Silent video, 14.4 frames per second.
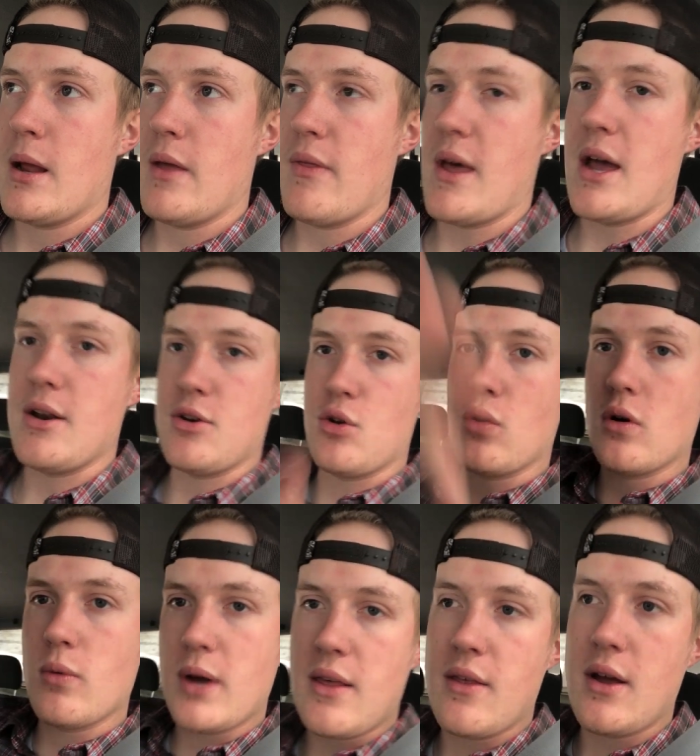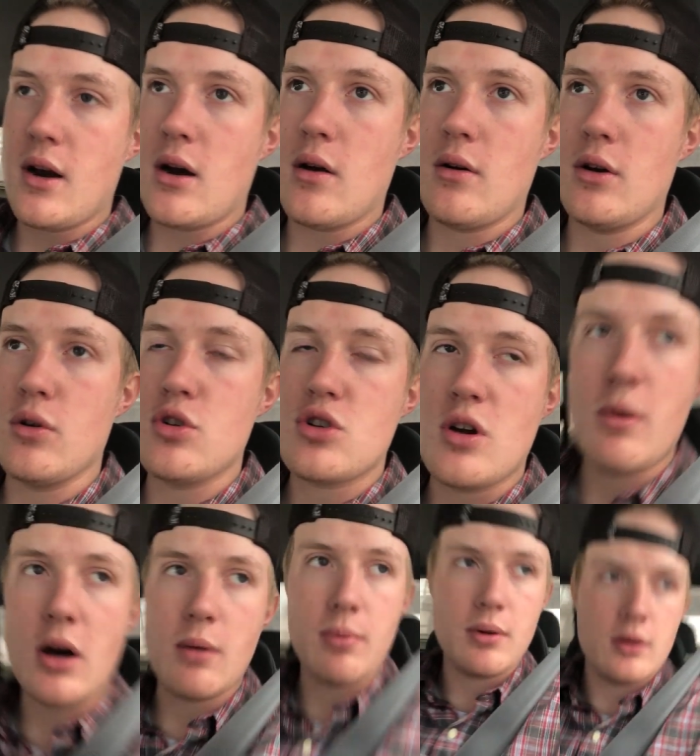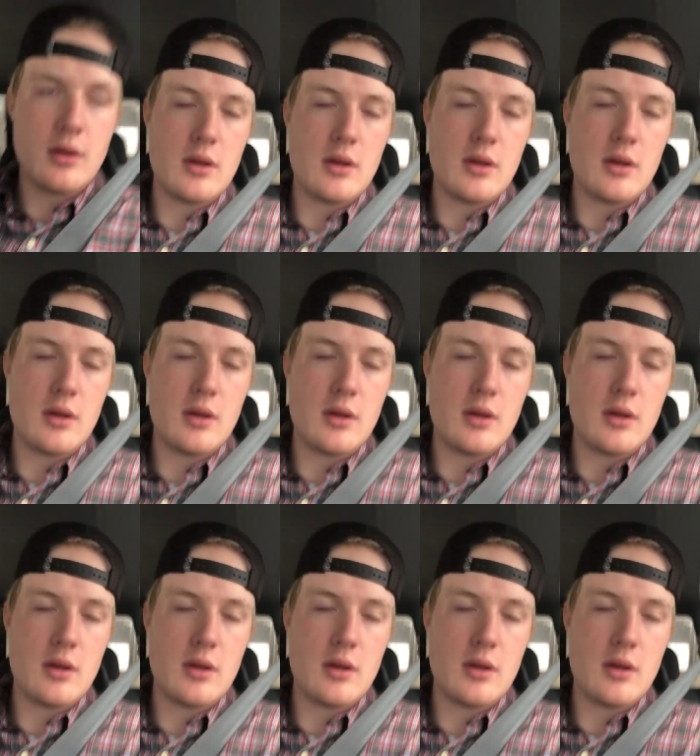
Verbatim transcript: in that doorway there, new trim up.